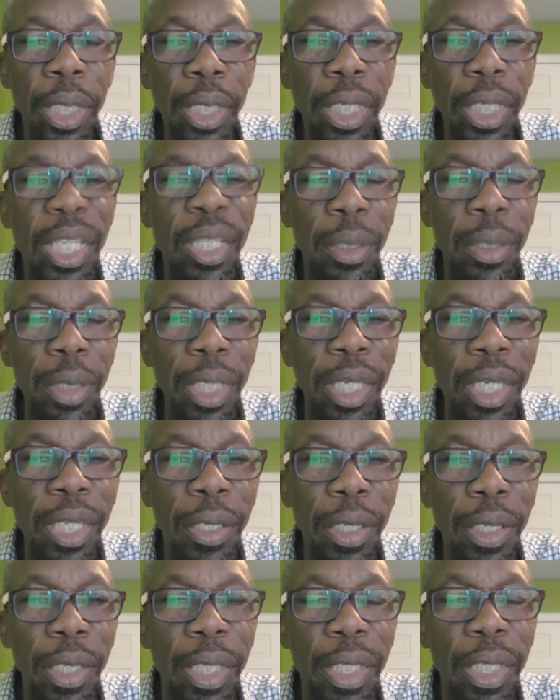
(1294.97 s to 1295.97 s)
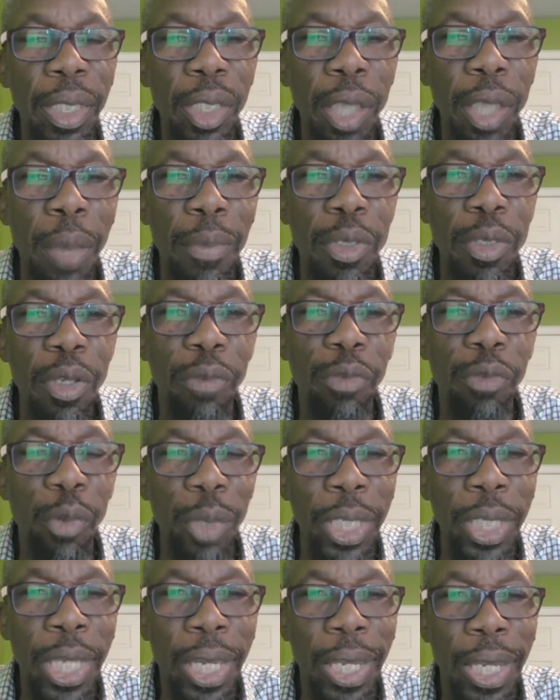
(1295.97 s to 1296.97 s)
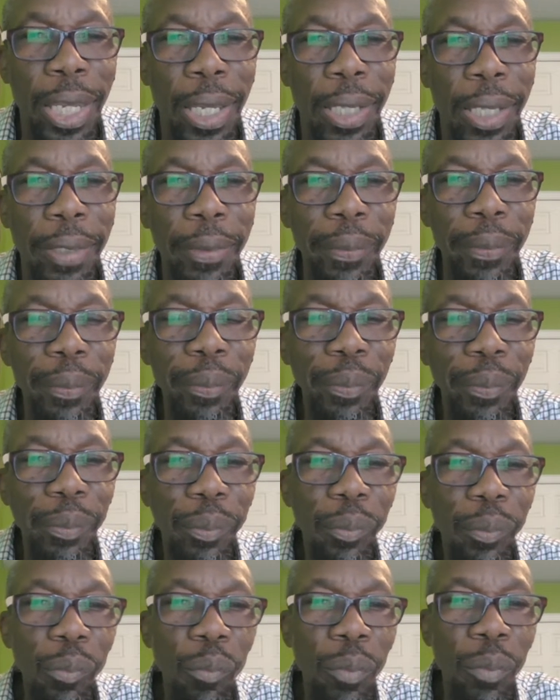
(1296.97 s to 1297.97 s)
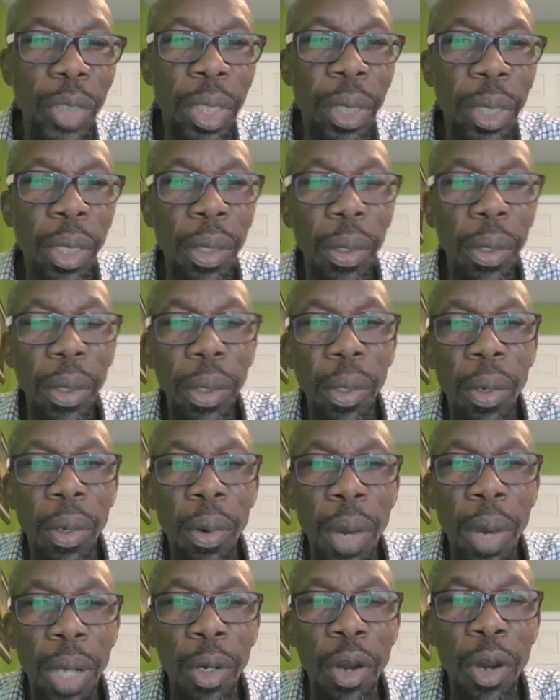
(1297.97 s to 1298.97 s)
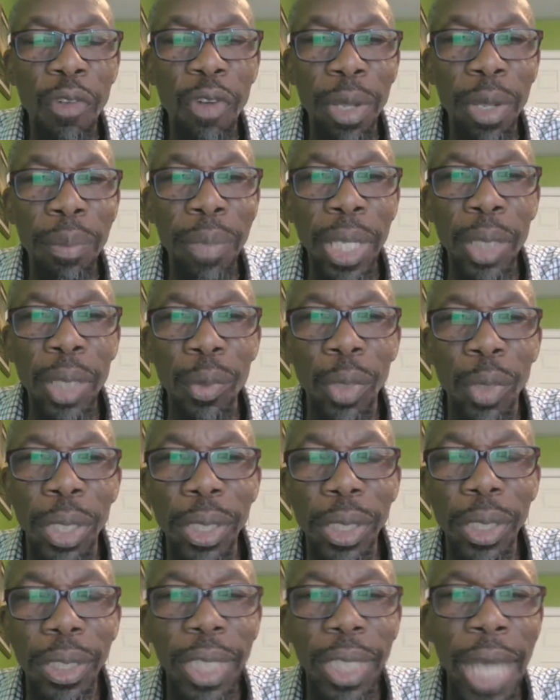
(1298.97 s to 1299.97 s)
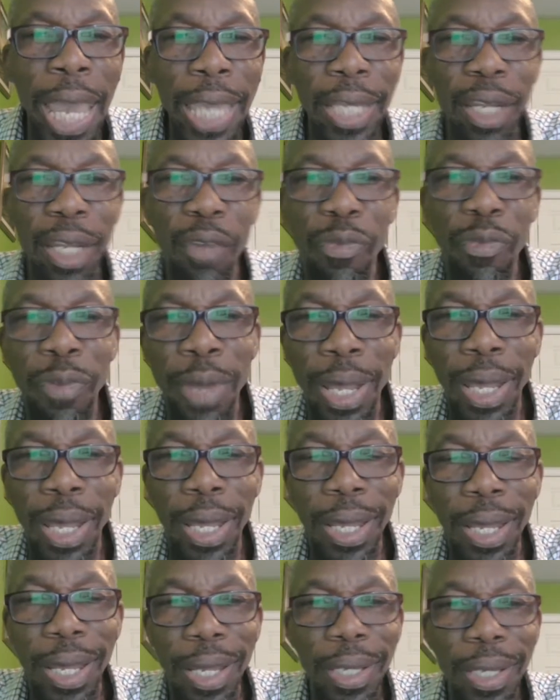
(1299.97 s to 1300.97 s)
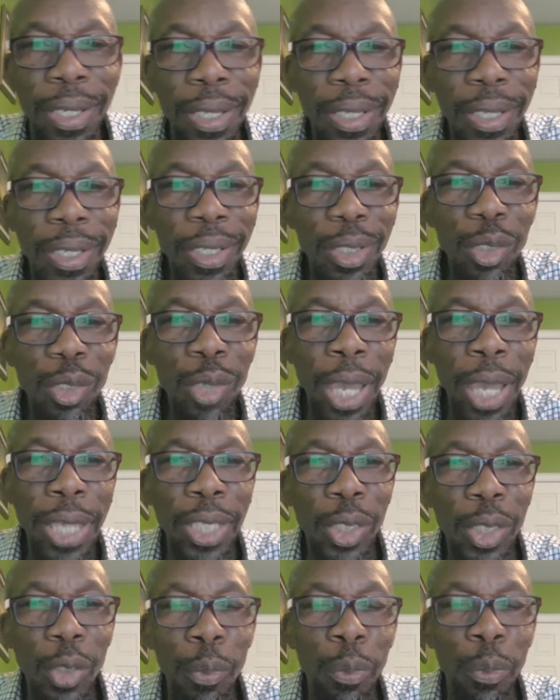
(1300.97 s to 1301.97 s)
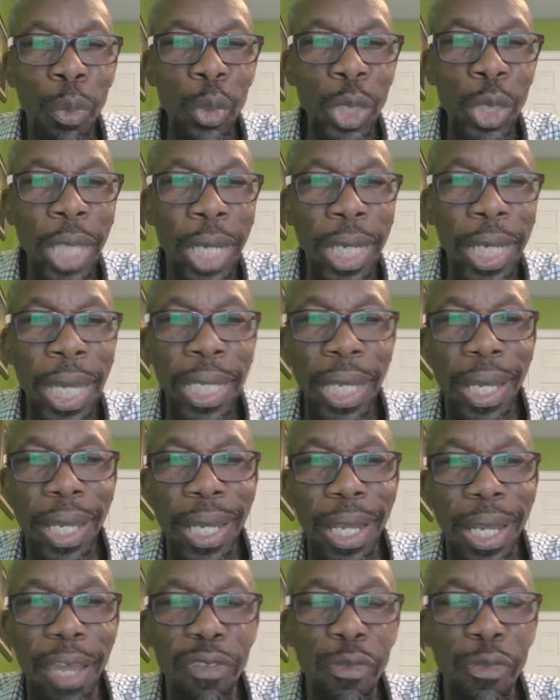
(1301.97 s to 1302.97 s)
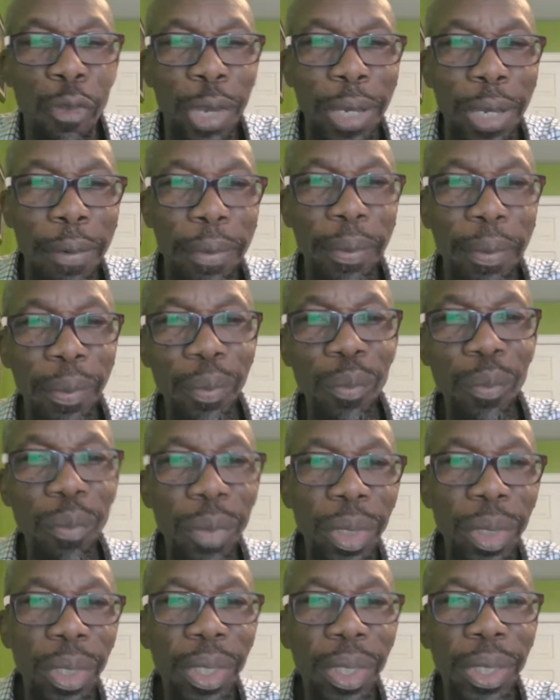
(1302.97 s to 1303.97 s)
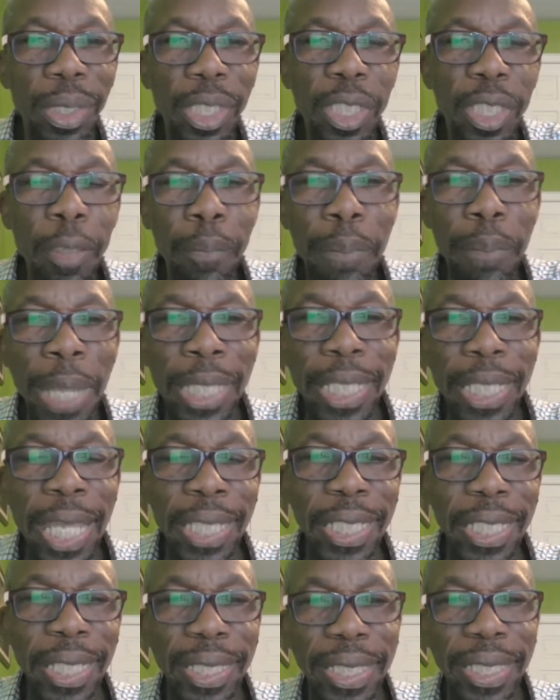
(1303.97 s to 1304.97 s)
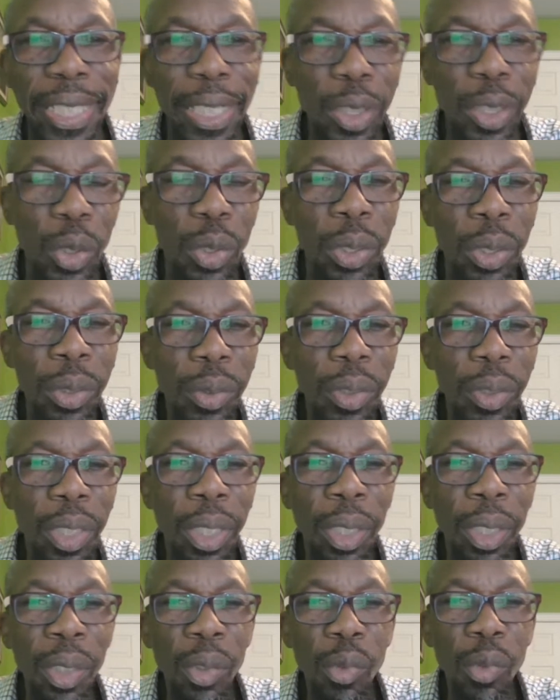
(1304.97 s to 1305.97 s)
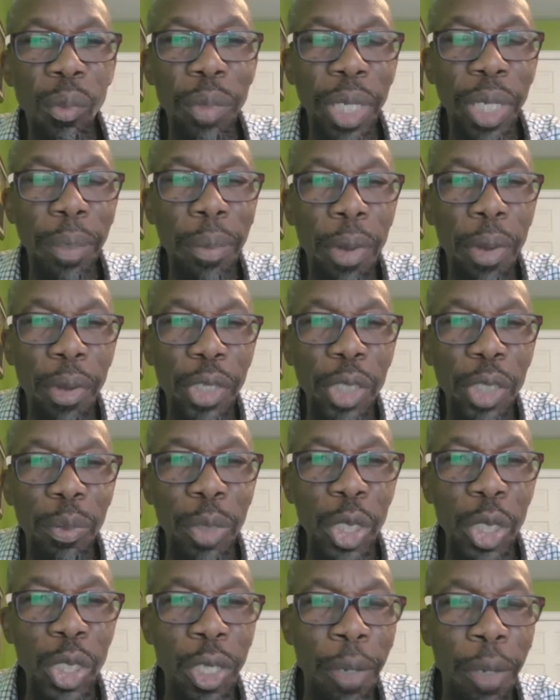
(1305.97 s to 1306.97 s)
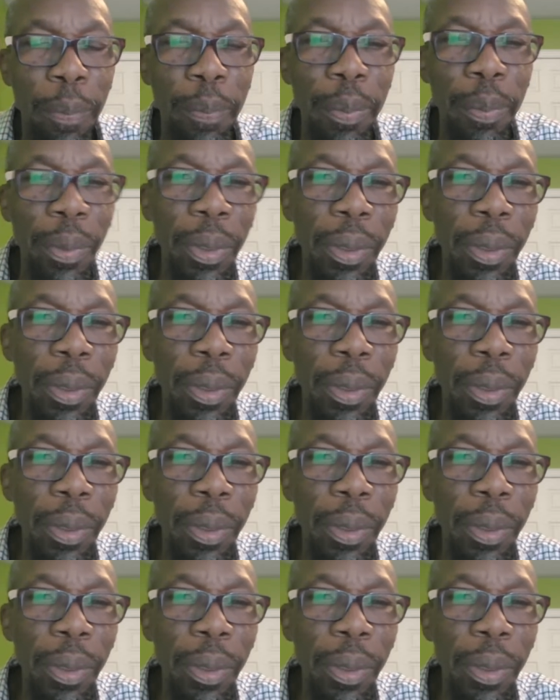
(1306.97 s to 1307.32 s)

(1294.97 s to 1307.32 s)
In terms of Grenada, our government was kind of trying to push a kind of left-wing sympathetic thing to make Maurice Bishop